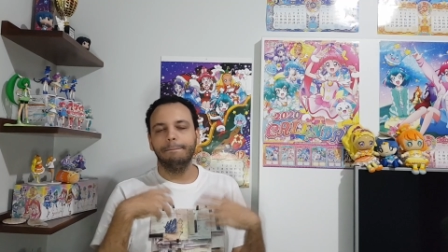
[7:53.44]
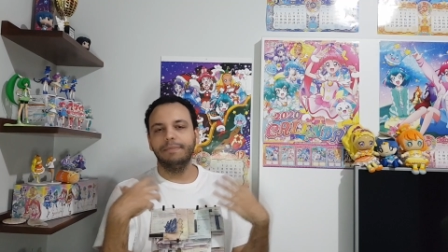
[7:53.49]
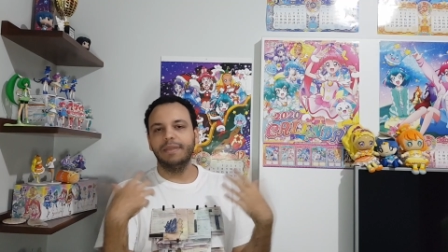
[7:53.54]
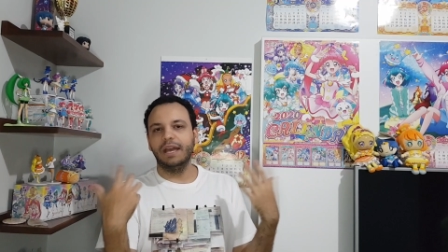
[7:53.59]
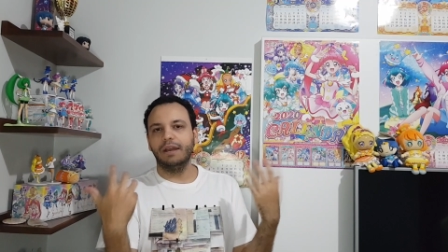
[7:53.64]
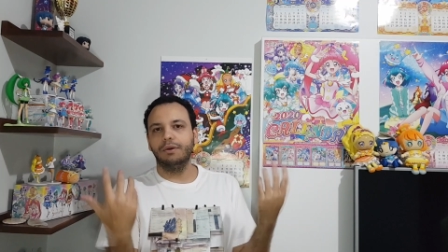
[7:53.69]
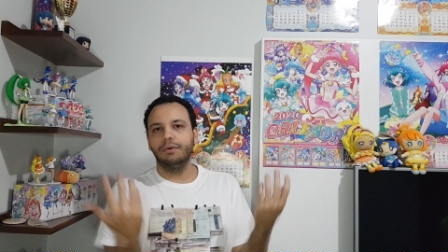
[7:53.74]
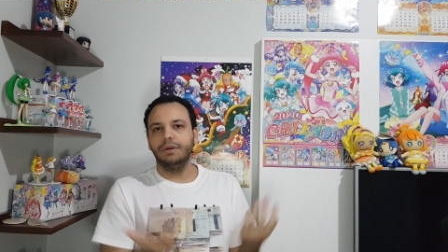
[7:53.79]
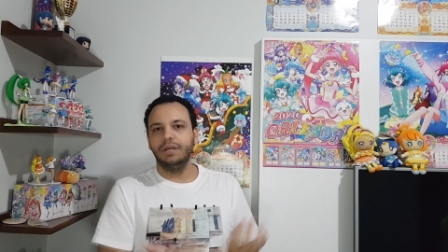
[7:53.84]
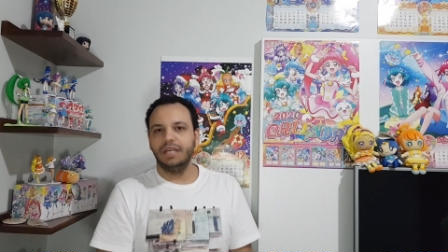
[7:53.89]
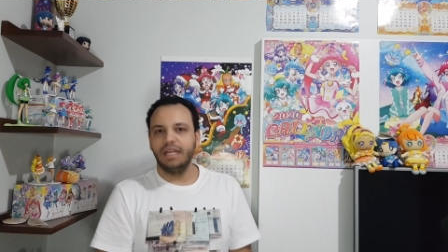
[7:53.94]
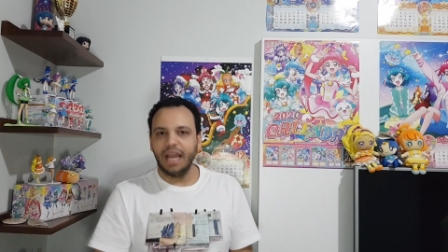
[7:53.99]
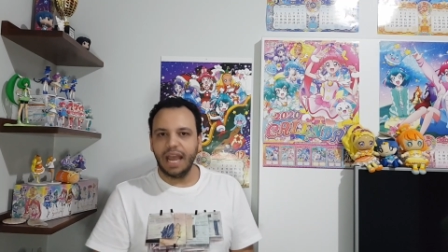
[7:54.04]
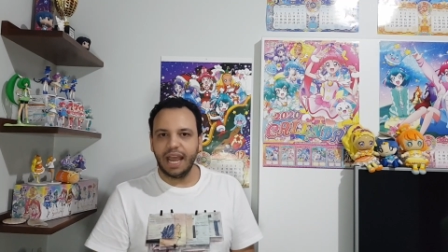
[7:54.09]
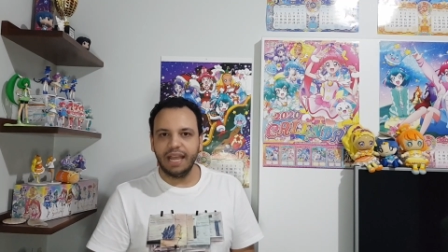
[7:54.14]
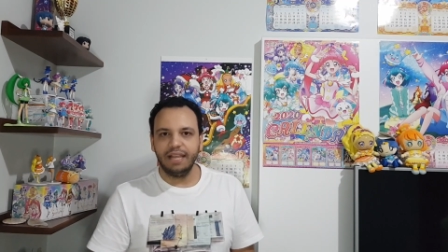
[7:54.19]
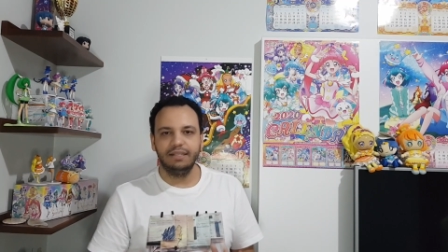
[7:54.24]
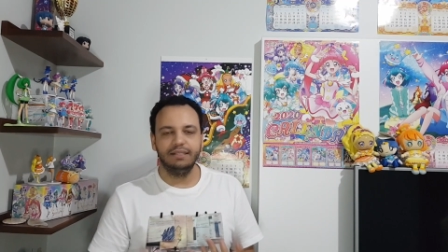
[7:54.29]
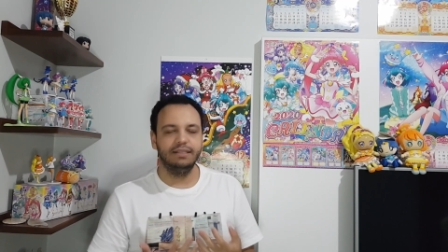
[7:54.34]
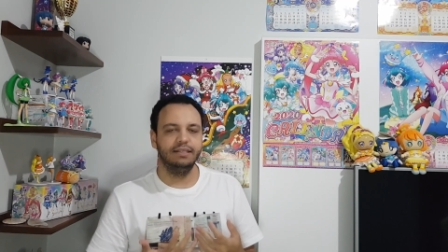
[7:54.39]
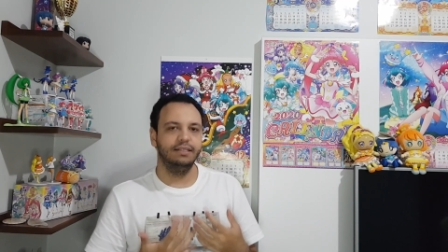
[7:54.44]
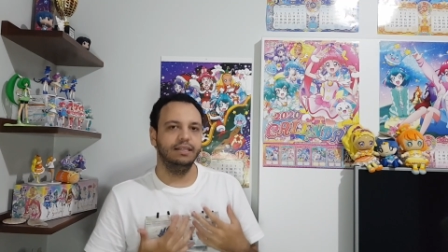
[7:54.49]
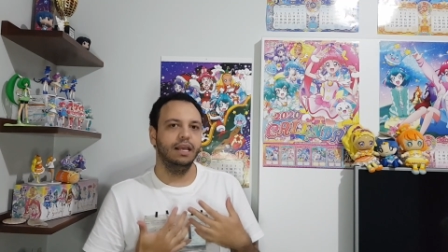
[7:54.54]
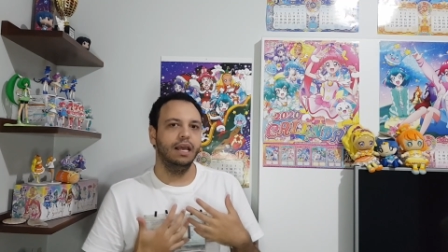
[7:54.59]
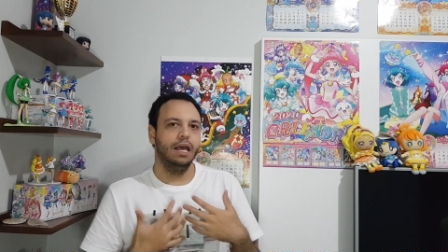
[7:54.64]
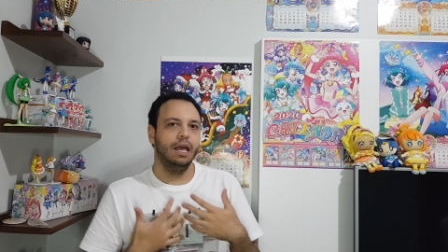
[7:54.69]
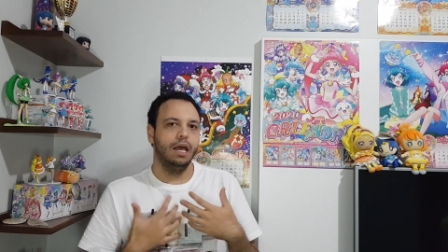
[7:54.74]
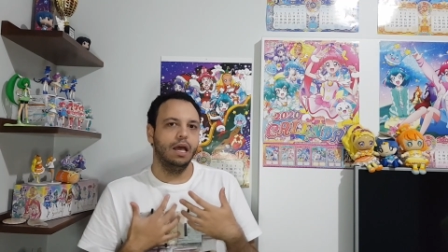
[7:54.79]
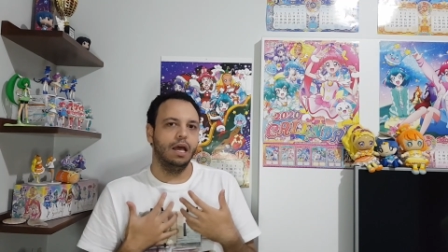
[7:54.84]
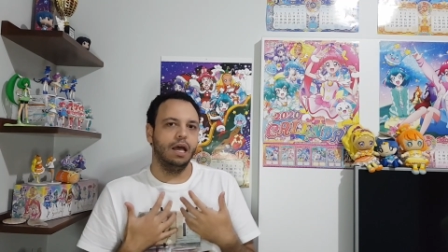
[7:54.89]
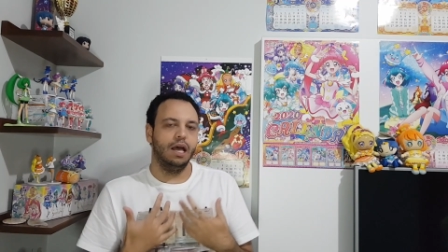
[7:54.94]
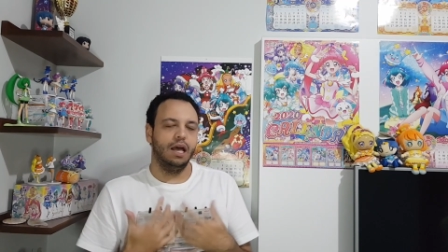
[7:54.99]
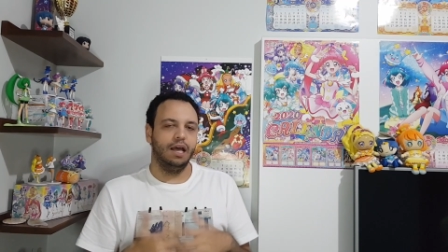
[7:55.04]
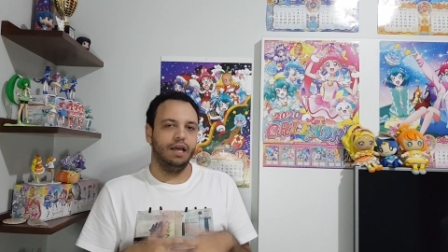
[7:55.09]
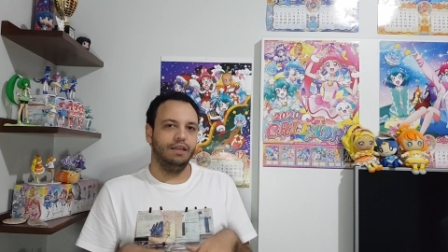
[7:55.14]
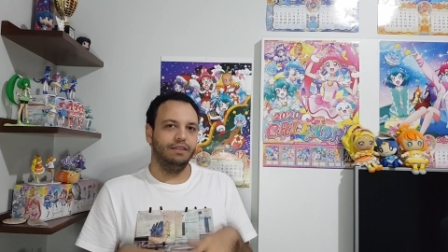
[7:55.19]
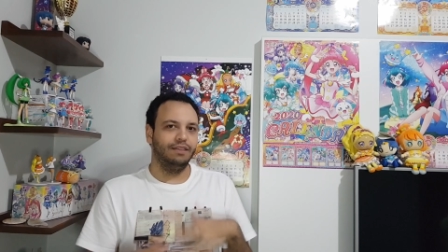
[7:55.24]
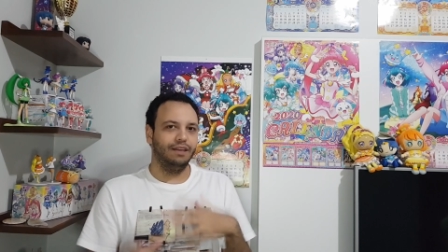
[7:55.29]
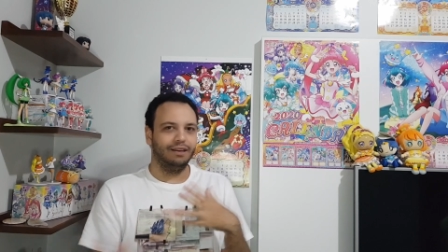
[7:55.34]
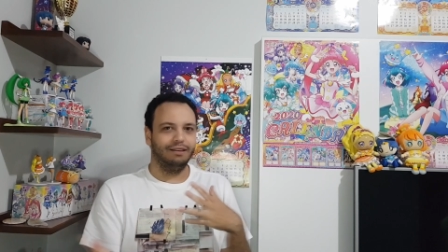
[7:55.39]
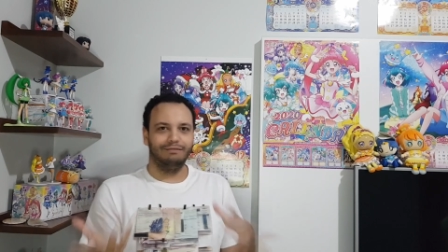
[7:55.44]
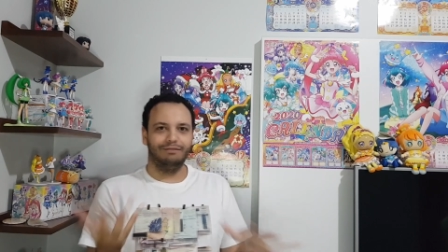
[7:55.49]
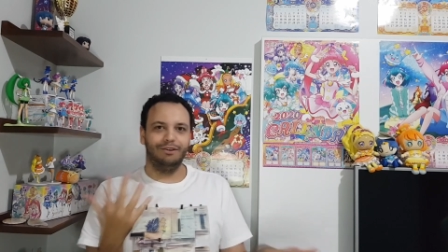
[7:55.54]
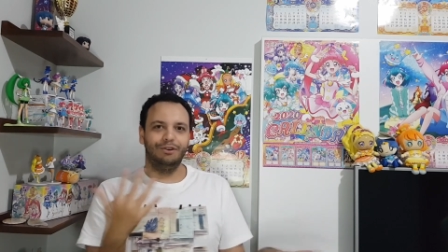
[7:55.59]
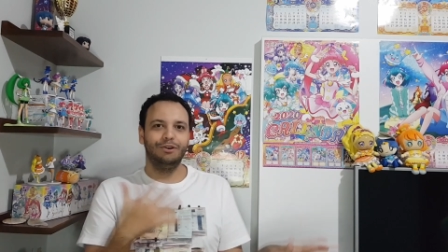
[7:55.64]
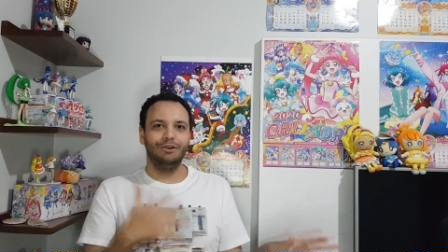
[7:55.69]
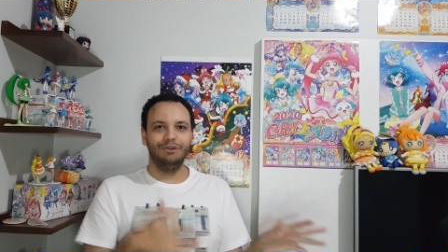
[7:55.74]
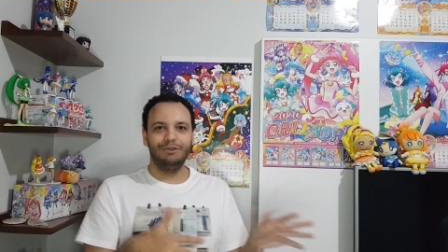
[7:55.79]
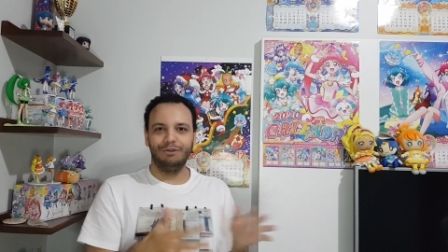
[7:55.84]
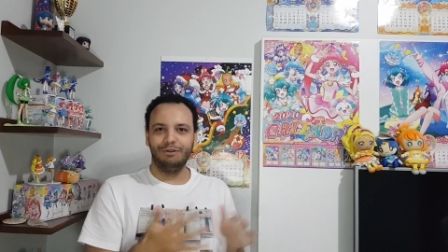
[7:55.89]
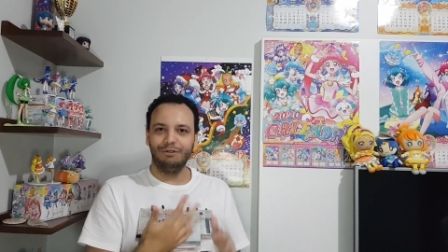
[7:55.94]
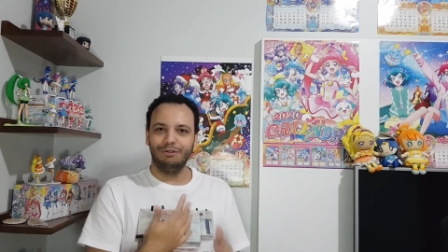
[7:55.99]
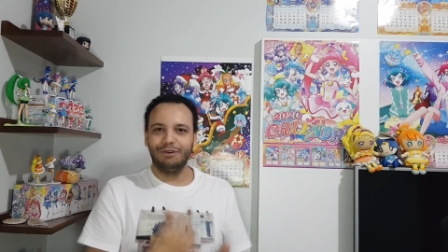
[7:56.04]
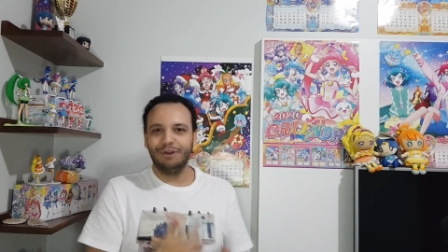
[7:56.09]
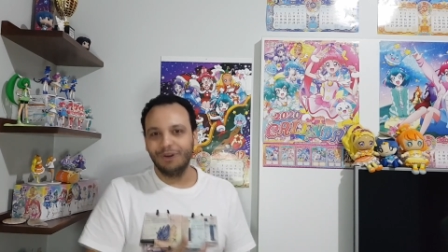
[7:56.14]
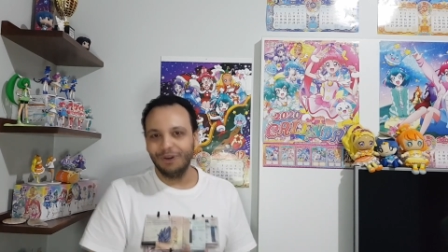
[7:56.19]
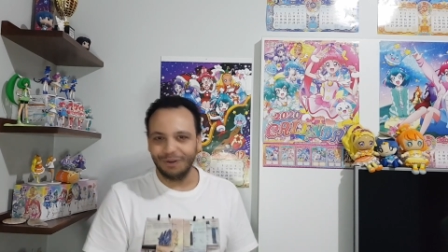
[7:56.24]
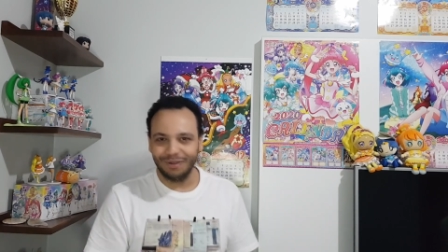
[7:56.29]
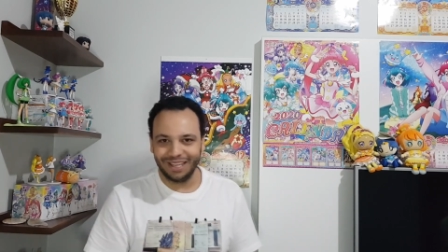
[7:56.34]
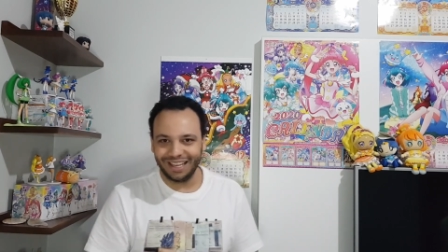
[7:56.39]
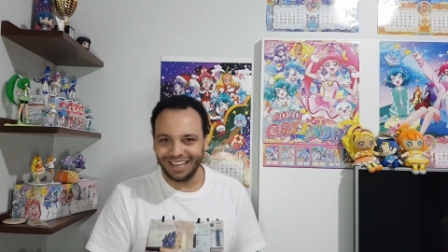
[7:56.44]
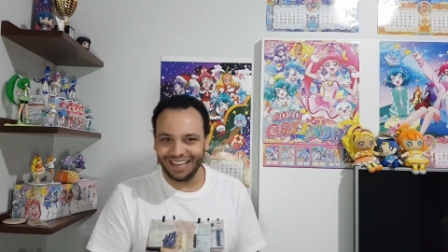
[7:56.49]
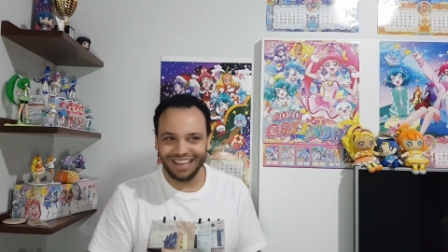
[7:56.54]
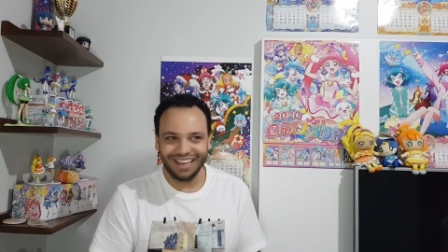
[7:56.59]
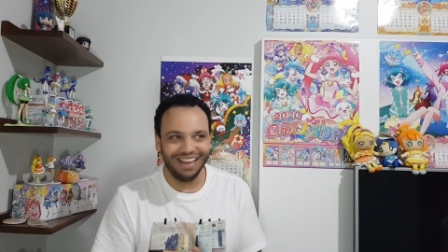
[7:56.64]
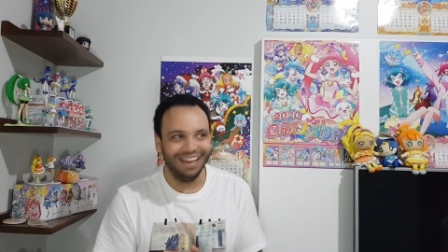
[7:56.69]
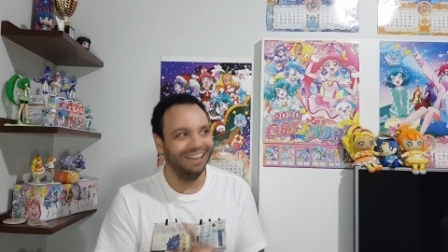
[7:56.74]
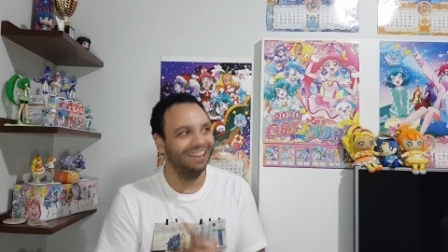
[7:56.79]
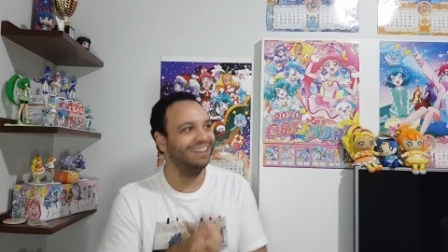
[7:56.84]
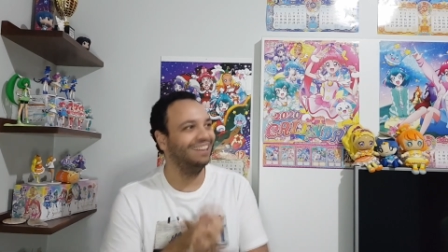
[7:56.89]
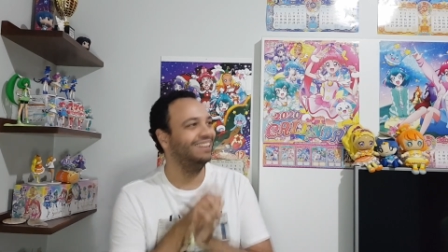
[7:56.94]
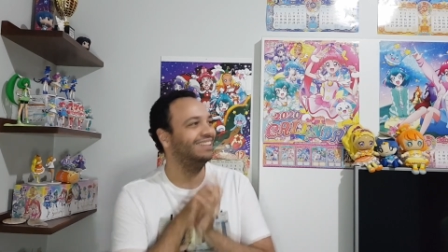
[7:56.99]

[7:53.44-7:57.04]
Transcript: that creates the Kururun cookie.